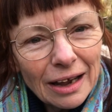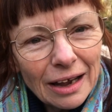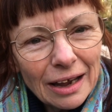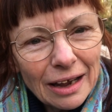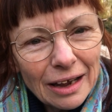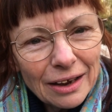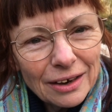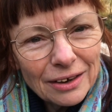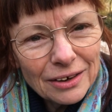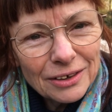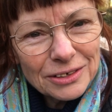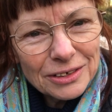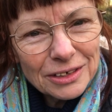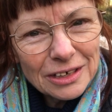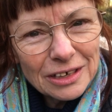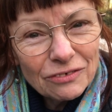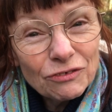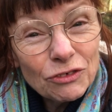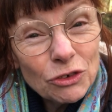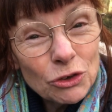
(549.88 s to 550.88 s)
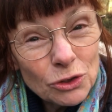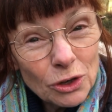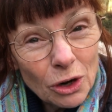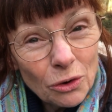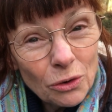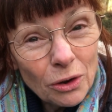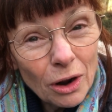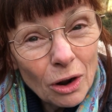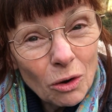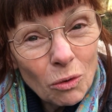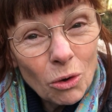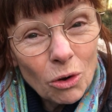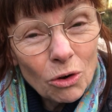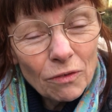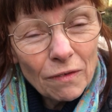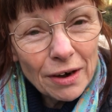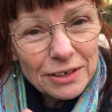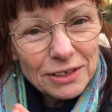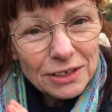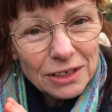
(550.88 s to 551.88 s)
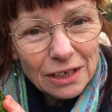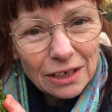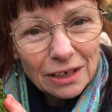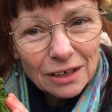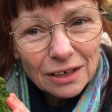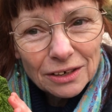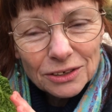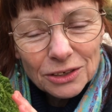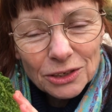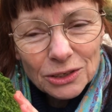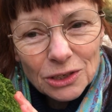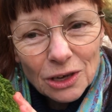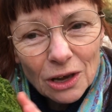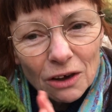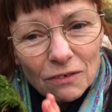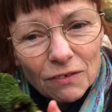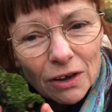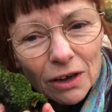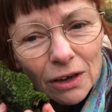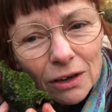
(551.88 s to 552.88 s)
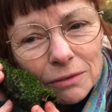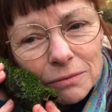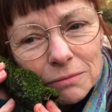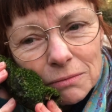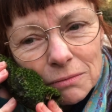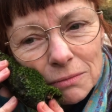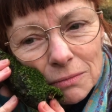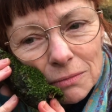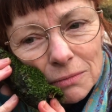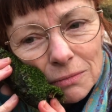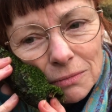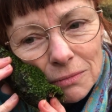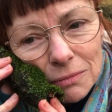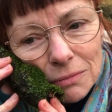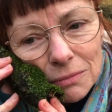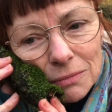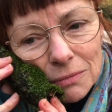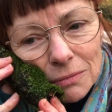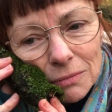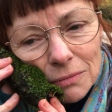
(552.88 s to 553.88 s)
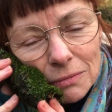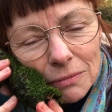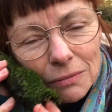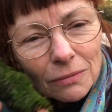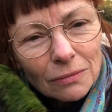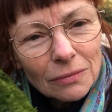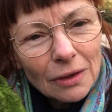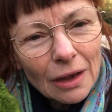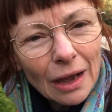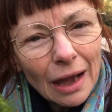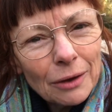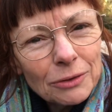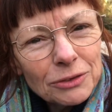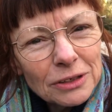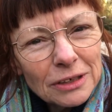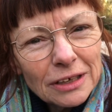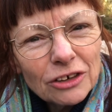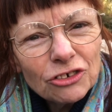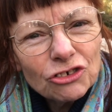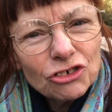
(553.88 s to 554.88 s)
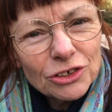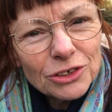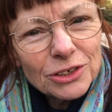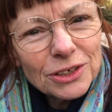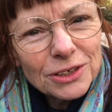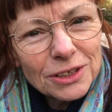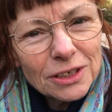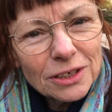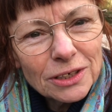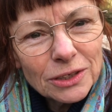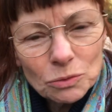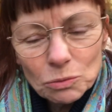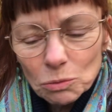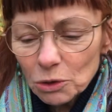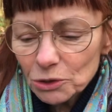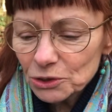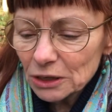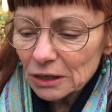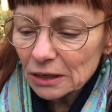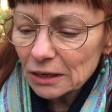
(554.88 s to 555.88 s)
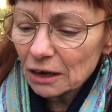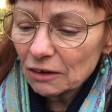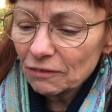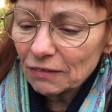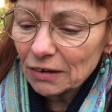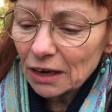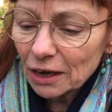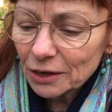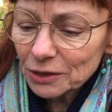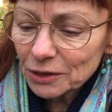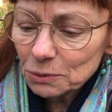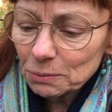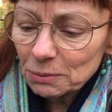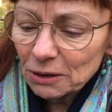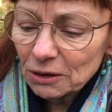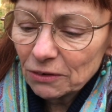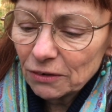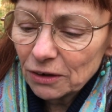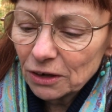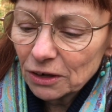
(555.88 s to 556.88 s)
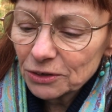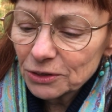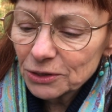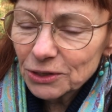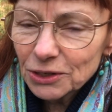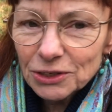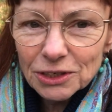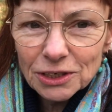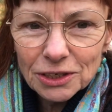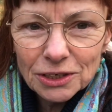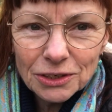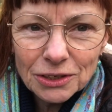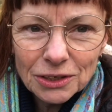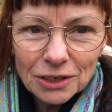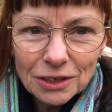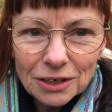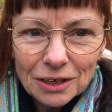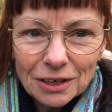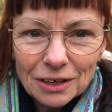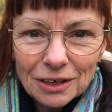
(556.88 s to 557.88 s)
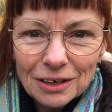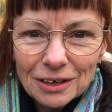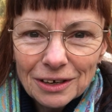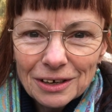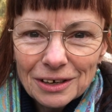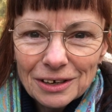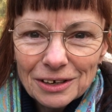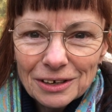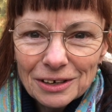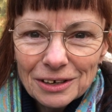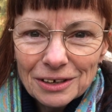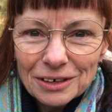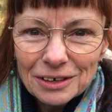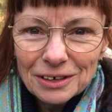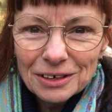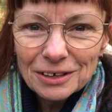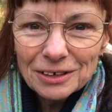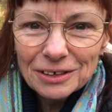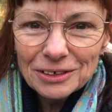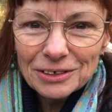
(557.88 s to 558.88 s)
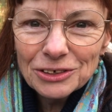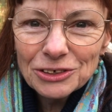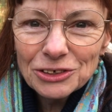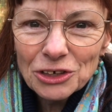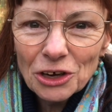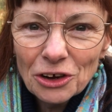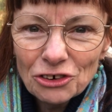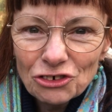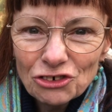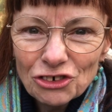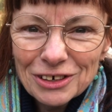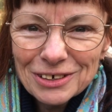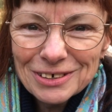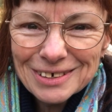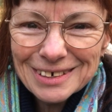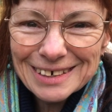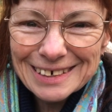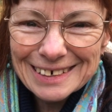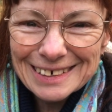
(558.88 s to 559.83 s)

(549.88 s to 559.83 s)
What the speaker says: And if you don't know already, discover how delicious it is and what a lovely experience it is to touch it.